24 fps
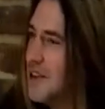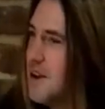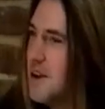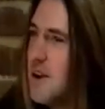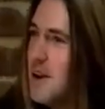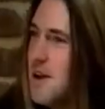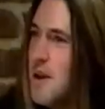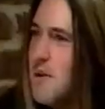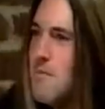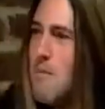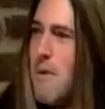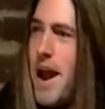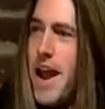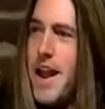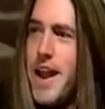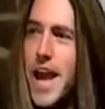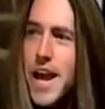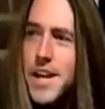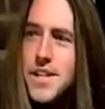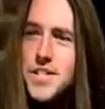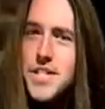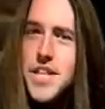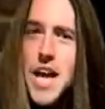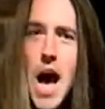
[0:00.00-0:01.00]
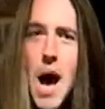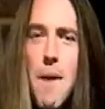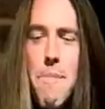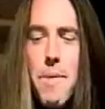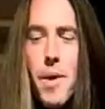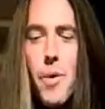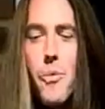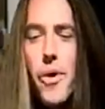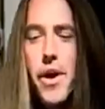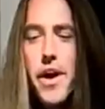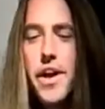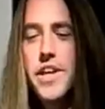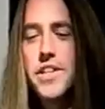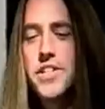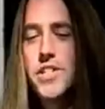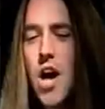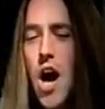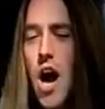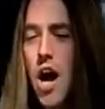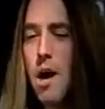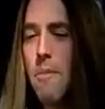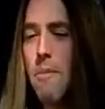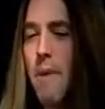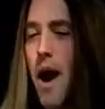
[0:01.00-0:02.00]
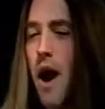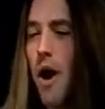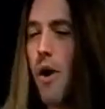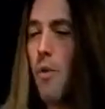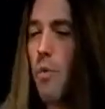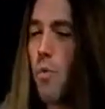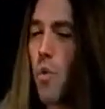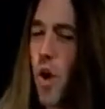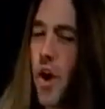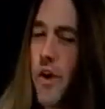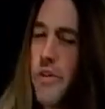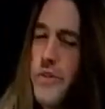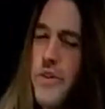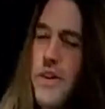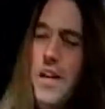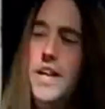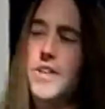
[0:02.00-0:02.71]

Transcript: my next topic, we're going to talk about worthless